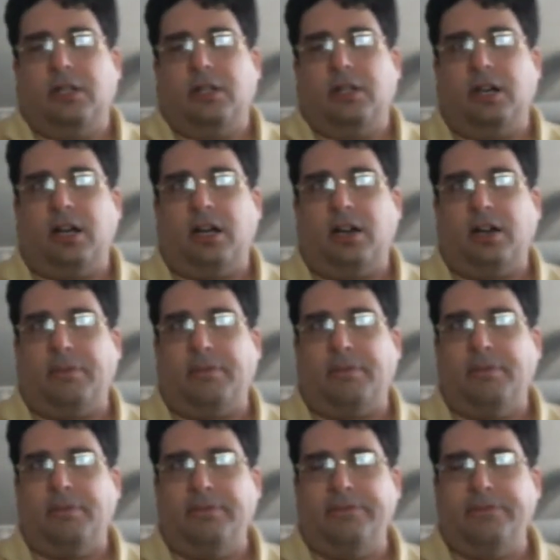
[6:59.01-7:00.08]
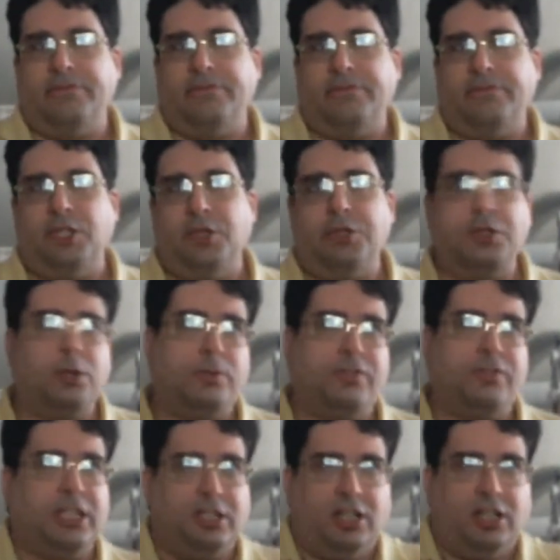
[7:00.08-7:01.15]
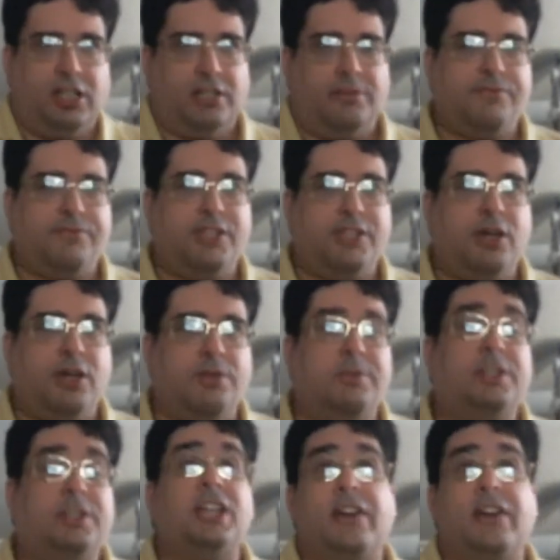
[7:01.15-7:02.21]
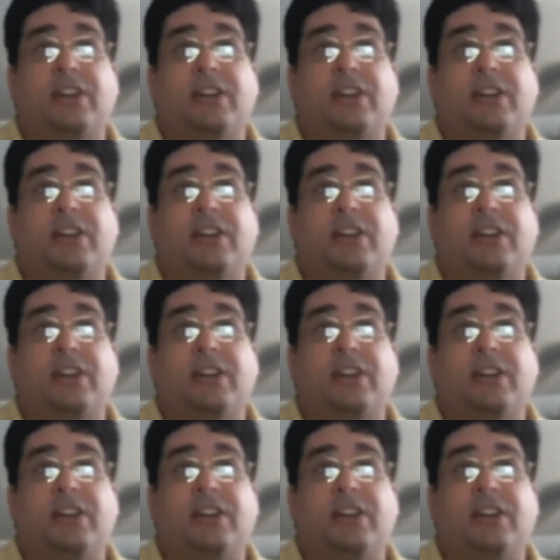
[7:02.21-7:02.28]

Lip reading: YouTube vlog. So I mean, you have